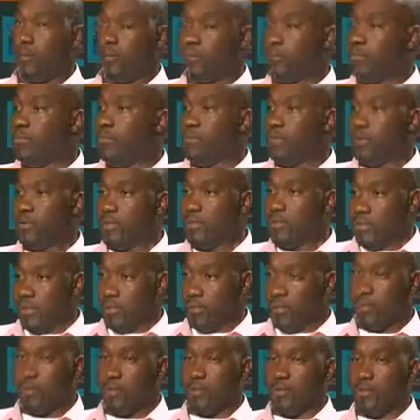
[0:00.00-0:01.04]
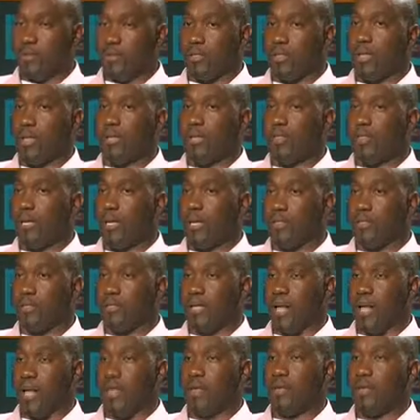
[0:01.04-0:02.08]
the beauty of the Turks and Caicos Islands.
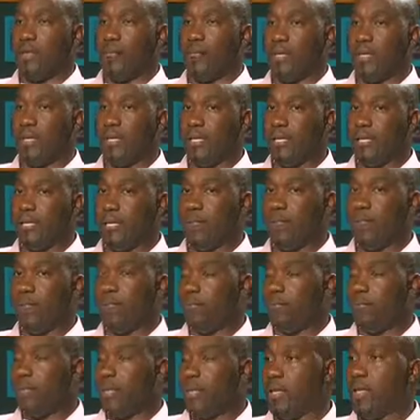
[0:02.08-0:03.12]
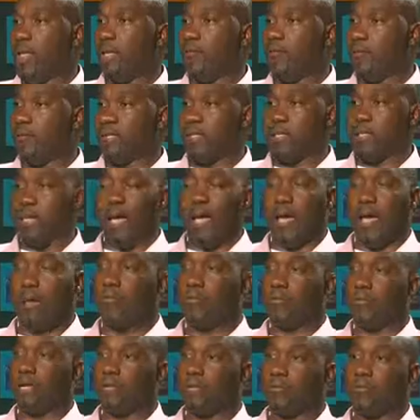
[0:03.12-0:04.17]
I believe many of us have
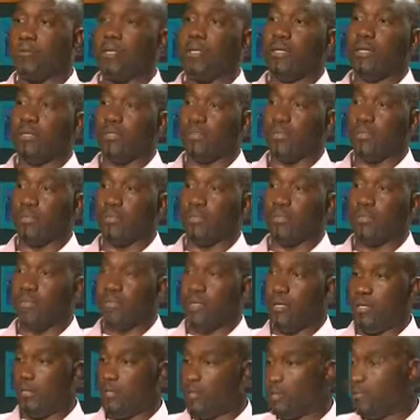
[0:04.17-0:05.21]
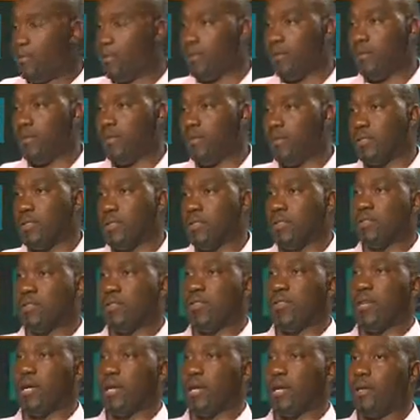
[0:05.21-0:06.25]
not really seen the beauty of the
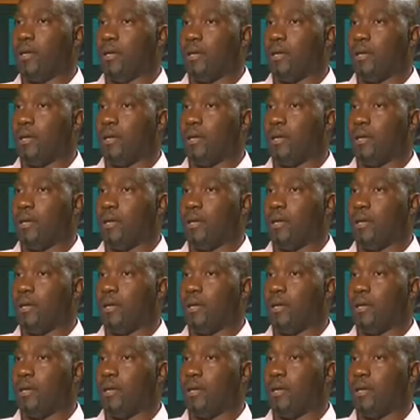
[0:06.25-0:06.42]
TCI.